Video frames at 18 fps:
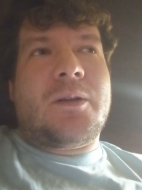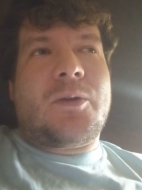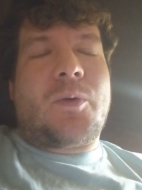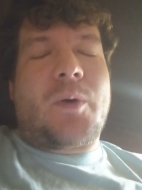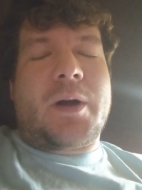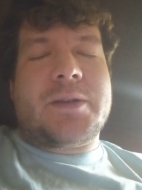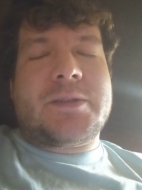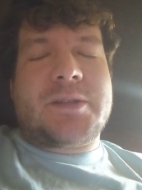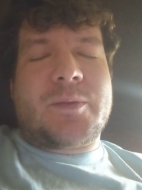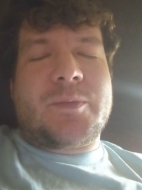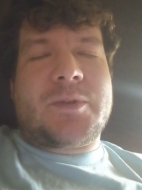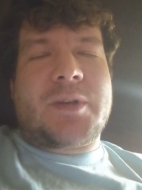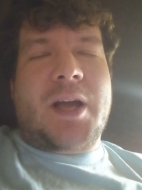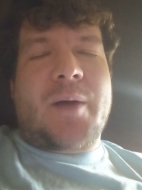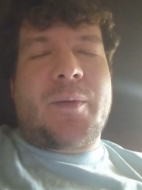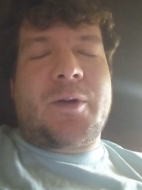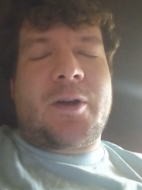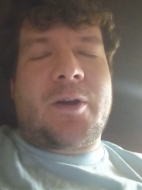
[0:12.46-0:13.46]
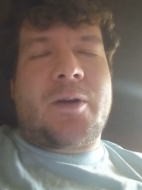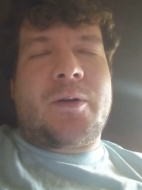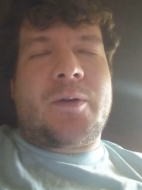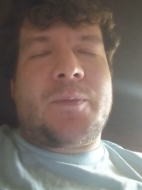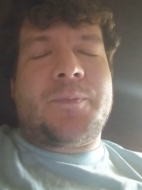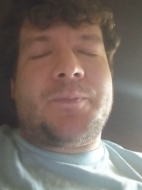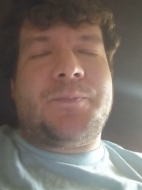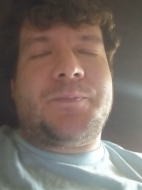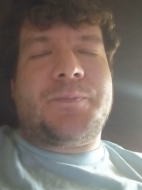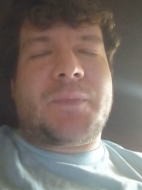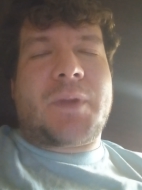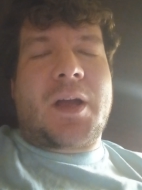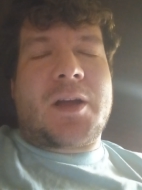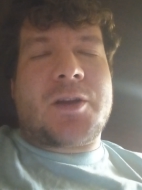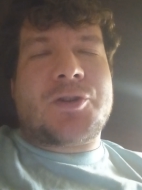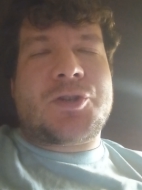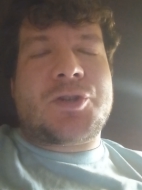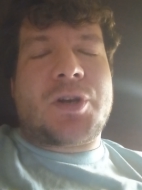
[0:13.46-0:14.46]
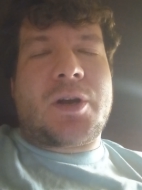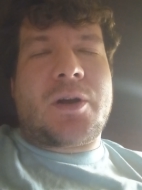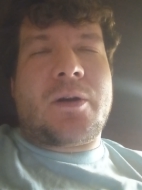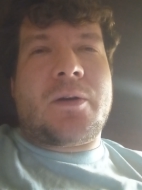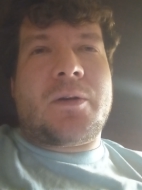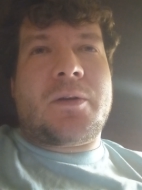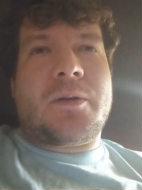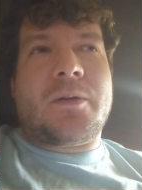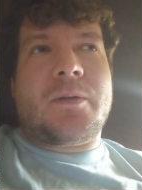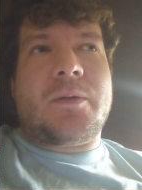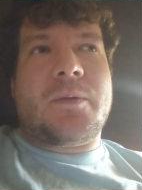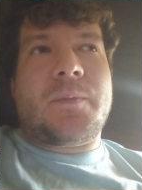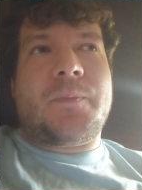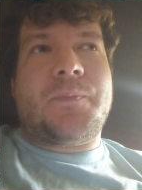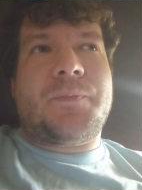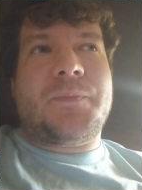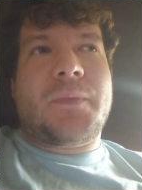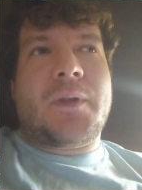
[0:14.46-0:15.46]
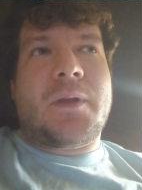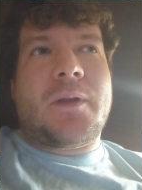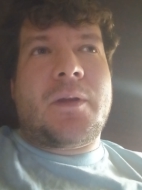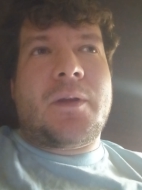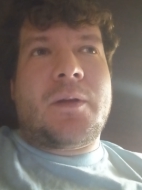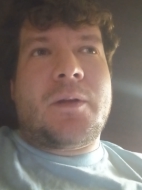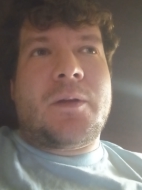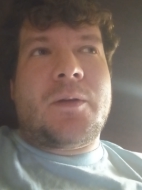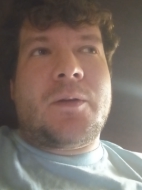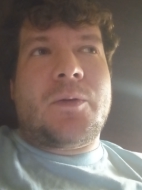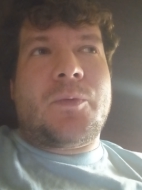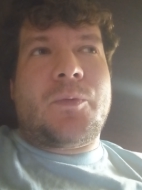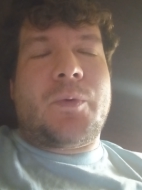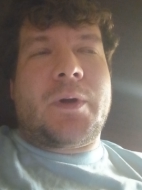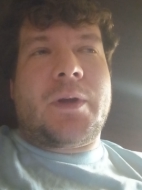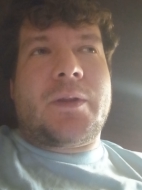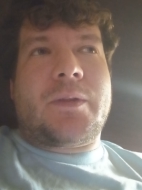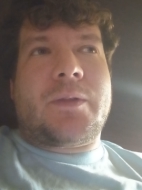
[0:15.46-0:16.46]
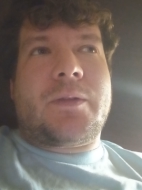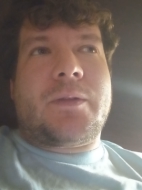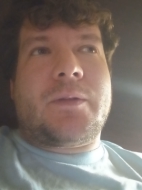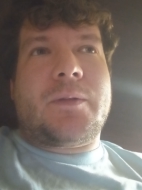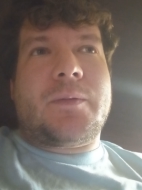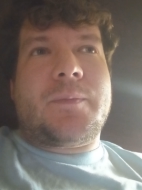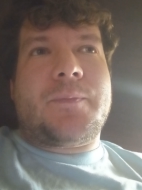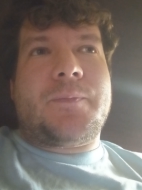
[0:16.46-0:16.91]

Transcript: quite some time ago, I shared with